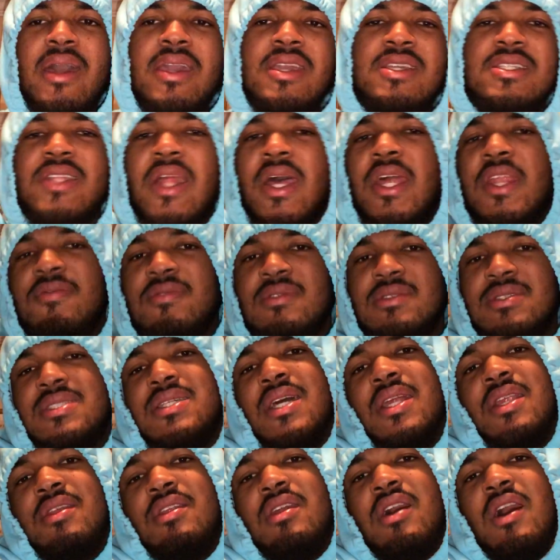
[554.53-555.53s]
He's not even
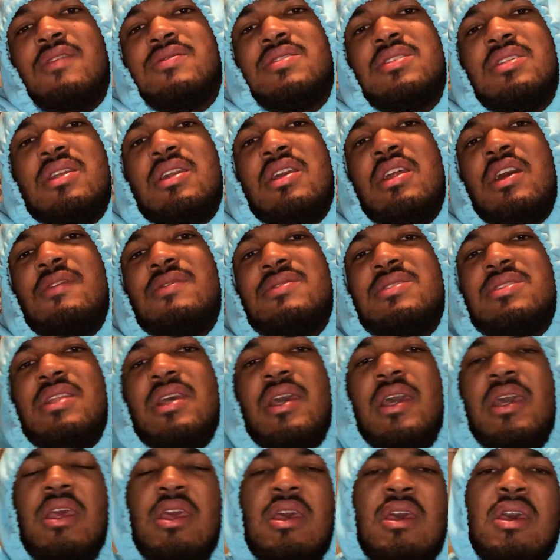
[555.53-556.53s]
telling the officer to get off his
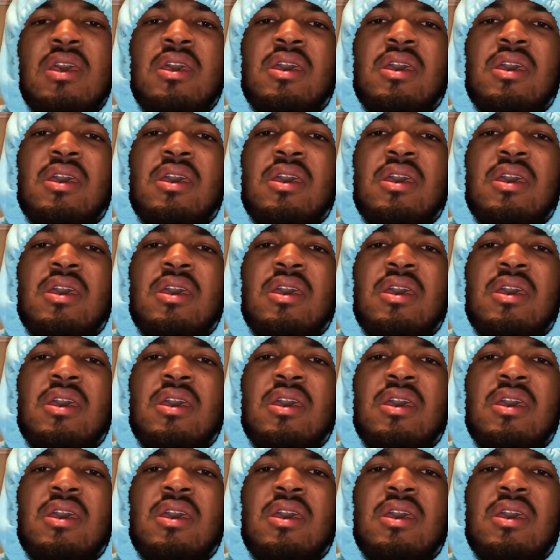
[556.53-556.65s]
neck.